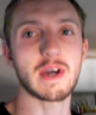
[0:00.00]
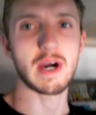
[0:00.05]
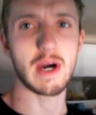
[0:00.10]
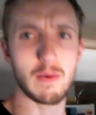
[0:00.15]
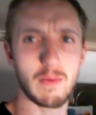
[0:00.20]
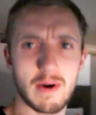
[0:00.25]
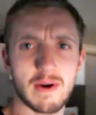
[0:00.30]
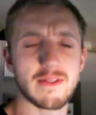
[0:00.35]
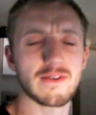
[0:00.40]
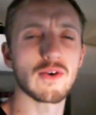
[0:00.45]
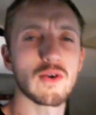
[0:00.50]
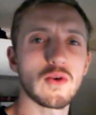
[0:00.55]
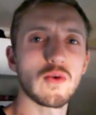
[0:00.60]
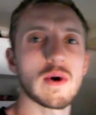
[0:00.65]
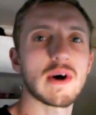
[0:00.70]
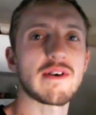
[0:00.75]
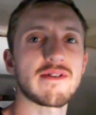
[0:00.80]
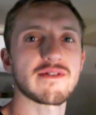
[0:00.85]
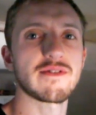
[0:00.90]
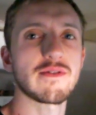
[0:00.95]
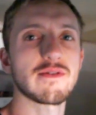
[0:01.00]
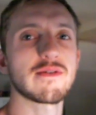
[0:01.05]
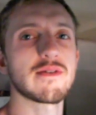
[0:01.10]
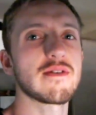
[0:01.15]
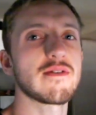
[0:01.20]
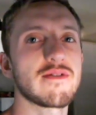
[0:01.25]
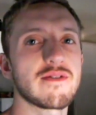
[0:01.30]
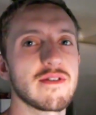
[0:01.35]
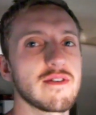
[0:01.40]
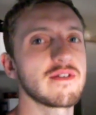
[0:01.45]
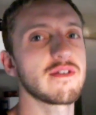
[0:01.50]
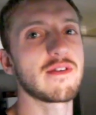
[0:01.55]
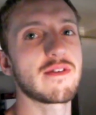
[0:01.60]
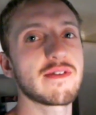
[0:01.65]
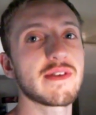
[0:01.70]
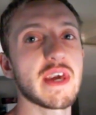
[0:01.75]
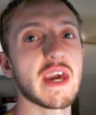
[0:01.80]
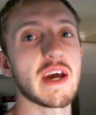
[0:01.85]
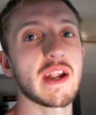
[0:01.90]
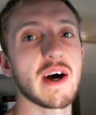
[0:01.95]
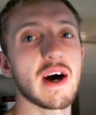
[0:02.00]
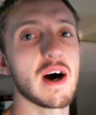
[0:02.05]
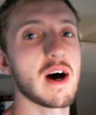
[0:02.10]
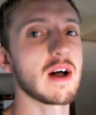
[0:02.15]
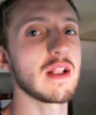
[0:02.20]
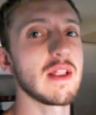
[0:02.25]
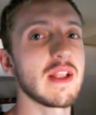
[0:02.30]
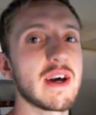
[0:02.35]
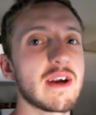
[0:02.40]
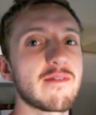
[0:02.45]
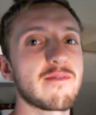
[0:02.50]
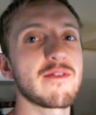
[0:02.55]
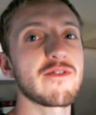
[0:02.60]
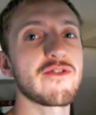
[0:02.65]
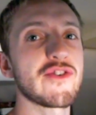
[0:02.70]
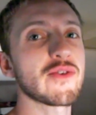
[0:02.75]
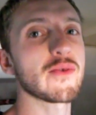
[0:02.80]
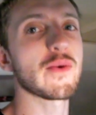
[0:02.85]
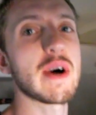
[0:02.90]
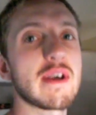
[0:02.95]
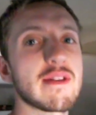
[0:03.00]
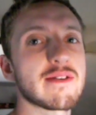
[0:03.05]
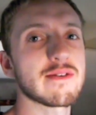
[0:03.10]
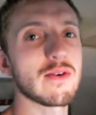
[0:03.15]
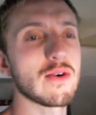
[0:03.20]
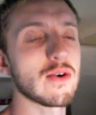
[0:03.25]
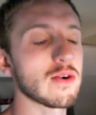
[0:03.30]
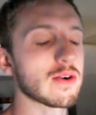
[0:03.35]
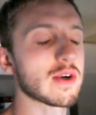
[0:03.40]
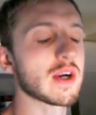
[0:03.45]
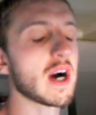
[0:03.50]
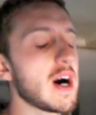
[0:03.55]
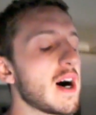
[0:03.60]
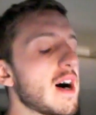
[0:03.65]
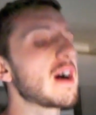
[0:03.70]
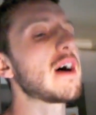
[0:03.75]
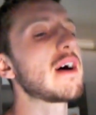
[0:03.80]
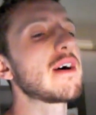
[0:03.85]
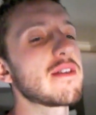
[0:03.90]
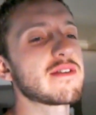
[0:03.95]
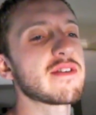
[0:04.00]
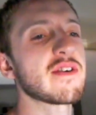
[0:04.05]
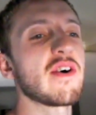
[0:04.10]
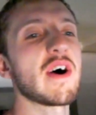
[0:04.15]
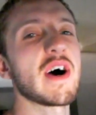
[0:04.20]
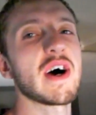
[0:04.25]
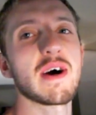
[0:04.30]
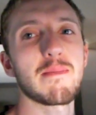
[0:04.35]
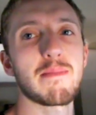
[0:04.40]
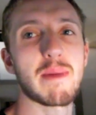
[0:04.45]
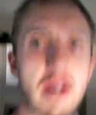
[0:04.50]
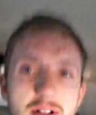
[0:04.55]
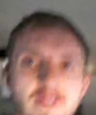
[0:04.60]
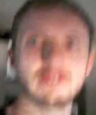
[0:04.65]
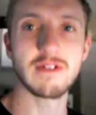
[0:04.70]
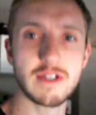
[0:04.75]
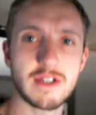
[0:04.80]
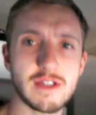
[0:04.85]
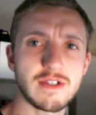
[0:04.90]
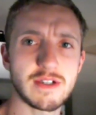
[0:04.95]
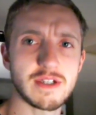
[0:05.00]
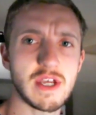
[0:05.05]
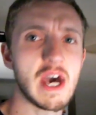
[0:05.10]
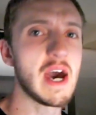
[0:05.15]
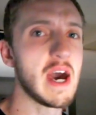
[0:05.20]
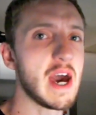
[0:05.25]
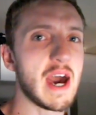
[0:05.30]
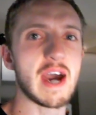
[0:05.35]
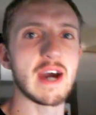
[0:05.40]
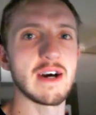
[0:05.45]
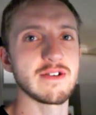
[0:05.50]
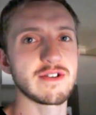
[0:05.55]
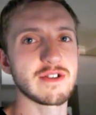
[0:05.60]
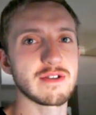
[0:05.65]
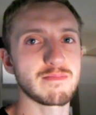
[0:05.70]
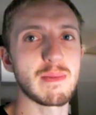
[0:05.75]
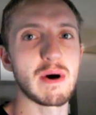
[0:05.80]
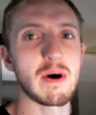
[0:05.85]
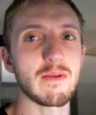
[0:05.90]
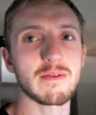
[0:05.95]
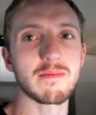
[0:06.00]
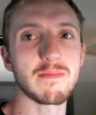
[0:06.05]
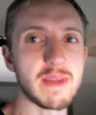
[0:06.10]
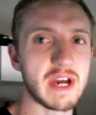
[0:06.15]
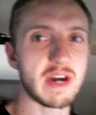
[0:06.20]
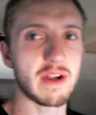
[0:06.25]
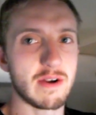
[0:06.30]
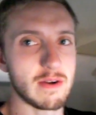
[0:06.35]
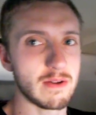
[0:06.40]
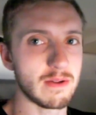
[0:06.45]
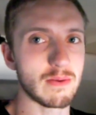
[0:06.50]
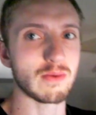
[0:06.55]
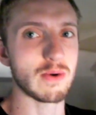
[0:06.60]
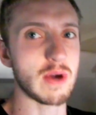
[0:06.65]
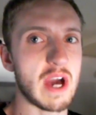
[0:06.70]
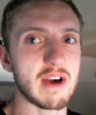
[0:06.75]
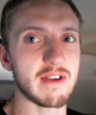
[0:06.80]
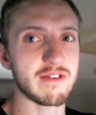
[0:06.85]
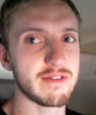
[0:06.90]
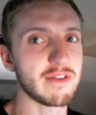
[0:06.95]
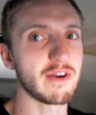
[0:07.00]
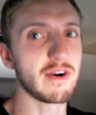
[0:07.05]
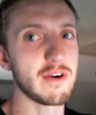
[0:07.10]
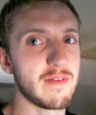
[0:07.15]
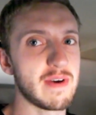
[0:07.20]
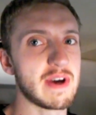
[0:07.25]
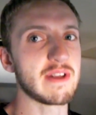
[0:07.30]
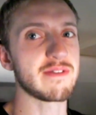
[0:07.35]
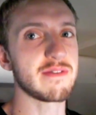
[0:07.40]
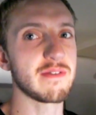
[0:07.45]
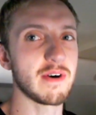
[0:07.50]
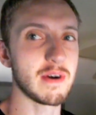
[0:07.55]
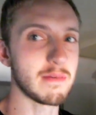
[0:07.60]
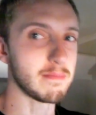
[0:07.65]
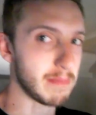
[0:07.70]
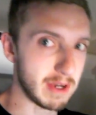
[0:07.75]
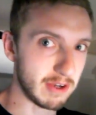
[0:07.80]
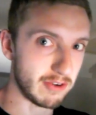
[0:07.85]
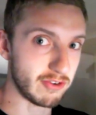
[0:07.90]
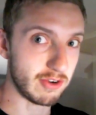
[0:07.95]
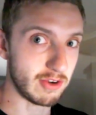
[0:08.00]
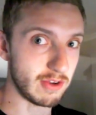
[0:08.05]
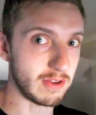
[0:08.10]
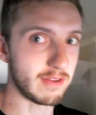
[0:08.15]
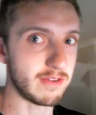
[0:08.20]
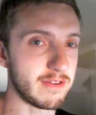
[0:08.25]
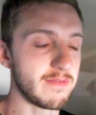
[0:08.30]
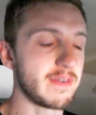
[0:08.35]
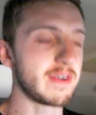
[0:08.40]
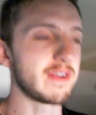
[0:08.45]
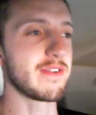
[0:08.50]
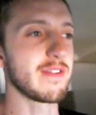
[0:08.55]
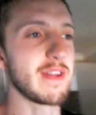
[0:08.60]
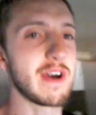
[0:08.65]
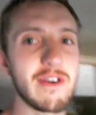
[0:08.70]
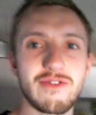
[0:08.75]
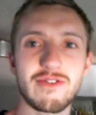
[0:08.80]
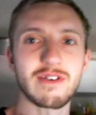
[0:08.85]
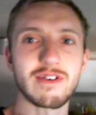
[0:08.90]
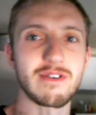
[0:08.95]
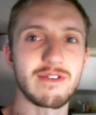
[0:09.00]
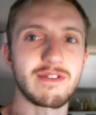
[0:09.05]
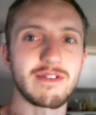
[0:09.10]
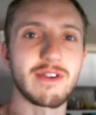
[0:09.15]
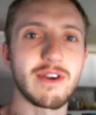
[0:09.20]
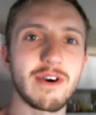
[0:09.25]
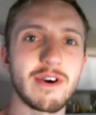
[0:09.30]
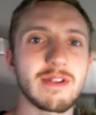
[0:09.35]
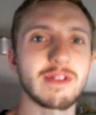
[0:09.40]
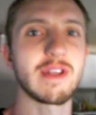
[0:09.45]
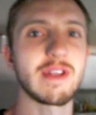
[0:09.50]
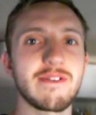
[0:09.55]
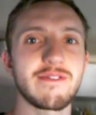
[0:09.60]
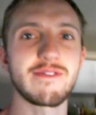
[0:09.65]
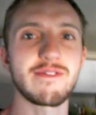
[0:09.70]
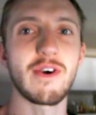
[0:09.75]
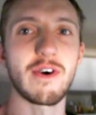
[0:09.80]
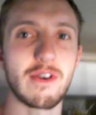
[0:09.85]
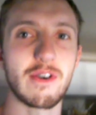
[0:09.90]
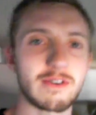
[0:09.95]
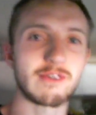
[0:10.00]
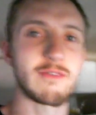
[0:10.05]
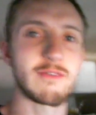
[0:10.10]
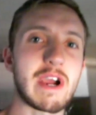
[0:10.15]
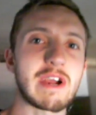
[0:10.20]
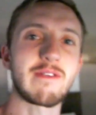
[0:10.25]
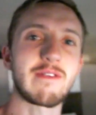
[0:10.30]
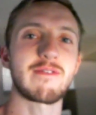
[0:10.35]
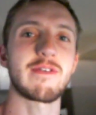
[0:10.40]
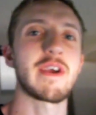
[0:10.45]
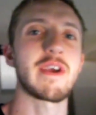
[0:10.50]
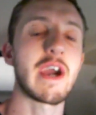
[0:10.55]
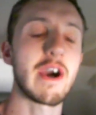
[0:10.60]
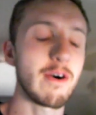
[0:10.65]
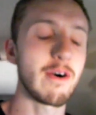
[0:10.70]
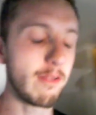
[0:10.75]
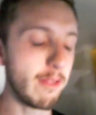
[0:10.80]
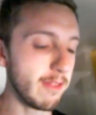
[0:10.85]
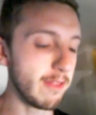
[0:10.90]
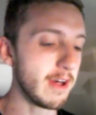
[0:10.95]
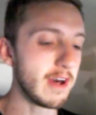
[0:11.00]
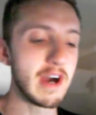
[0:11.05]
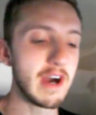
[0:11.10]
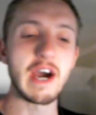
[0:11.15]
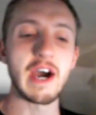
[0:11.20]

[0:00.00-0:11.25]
One of the cool ways to do it is to get lead fishing weights or car tire balancers and just melt them down on a little gas stove outside. Make sure you've got lots of ventilation, because, you know, lead's not great for your health.